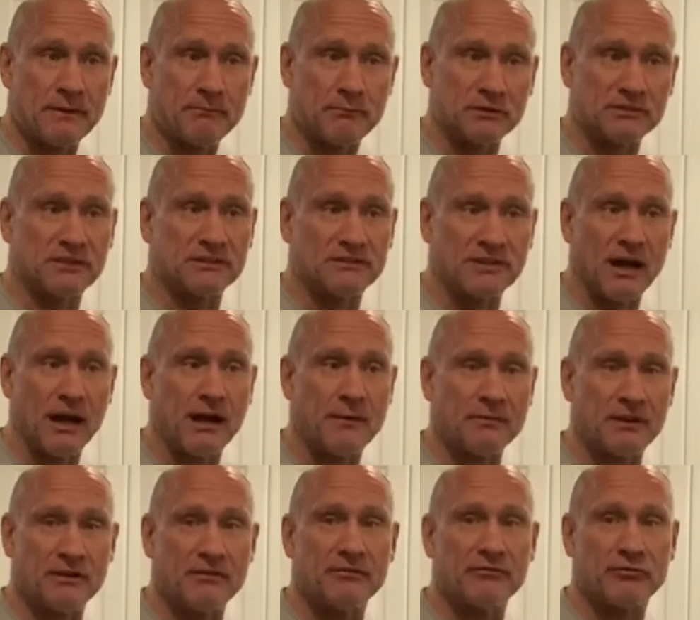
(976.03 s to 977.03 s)
put the time
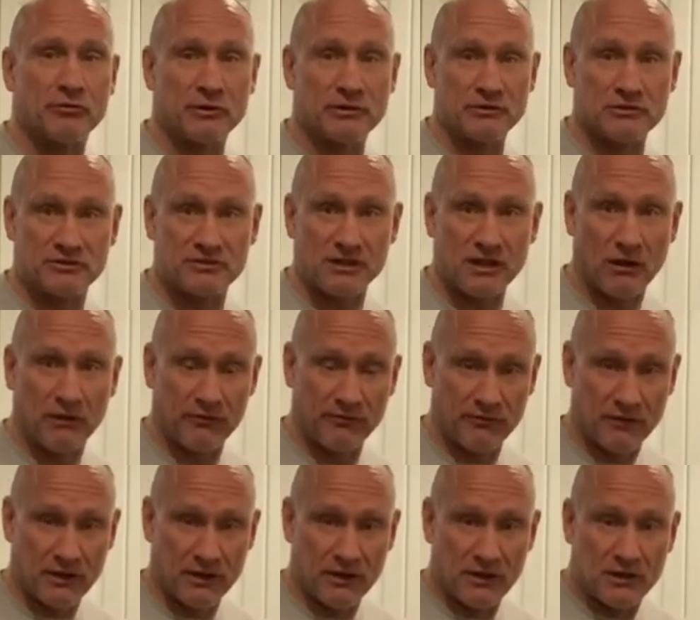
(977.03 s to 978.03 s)
in for yourself,
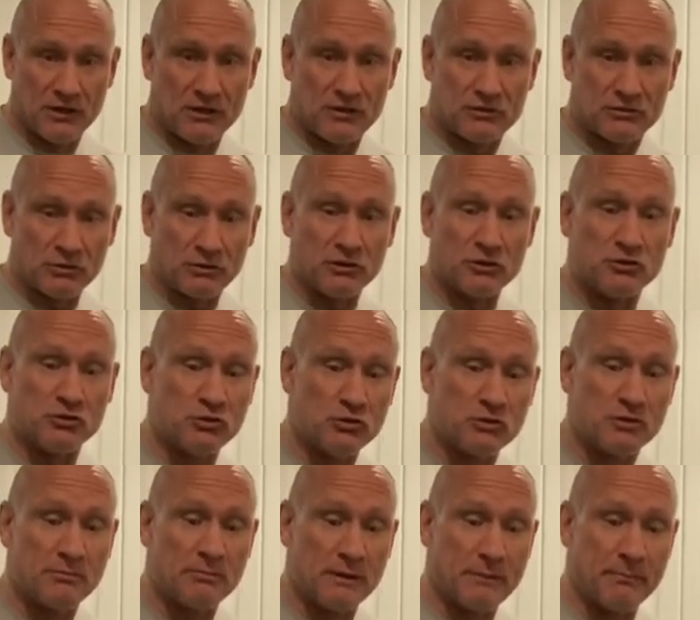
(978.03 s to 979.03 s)
so that you
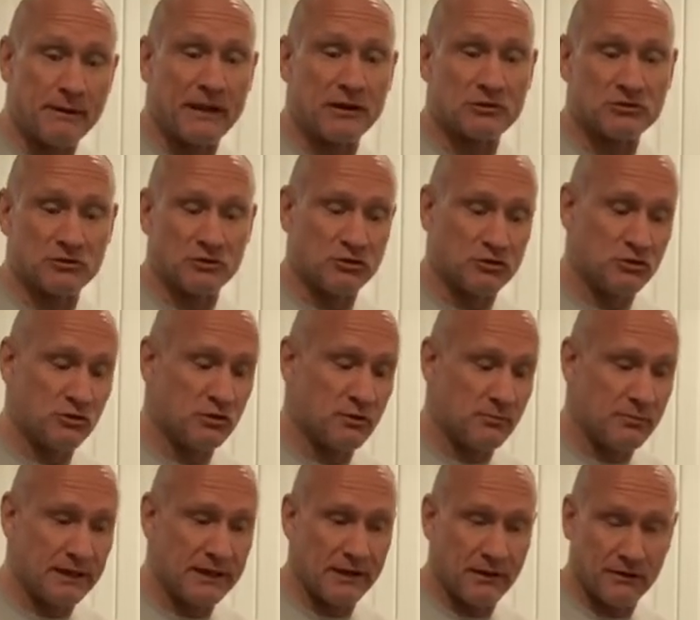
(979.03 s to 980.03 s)
can be better, so that you can
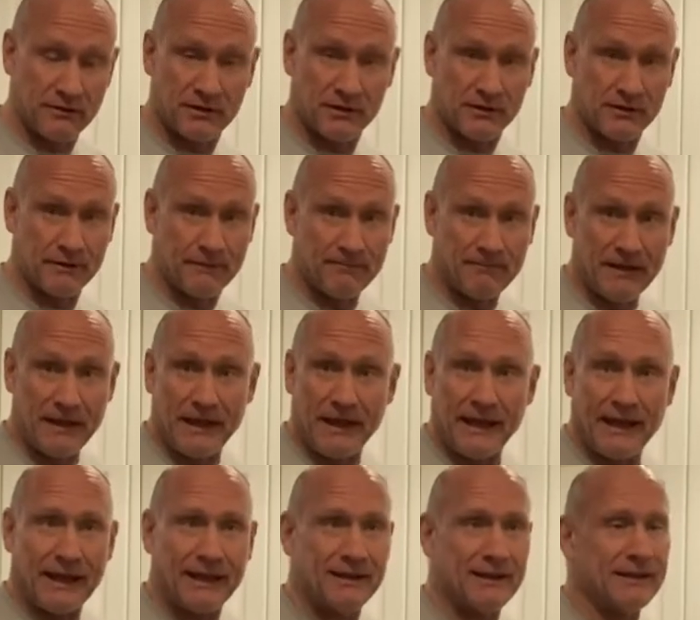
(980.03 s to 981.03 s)
be healthier.
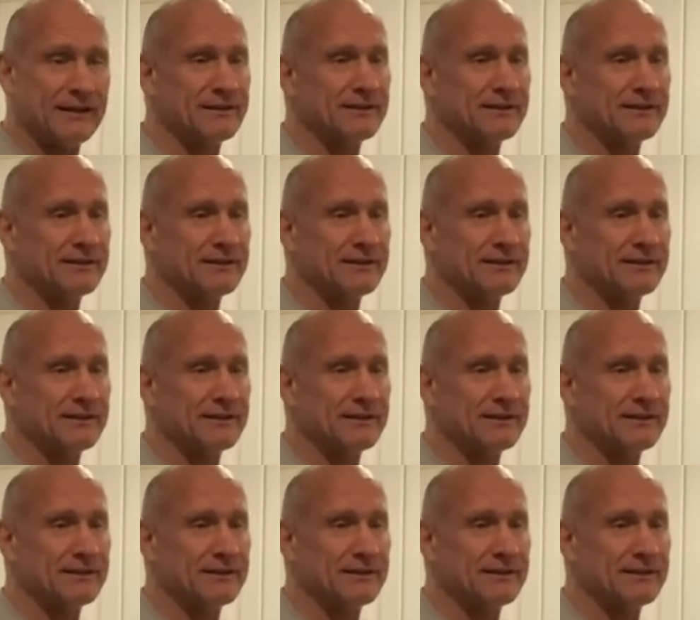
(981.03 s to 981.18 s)
And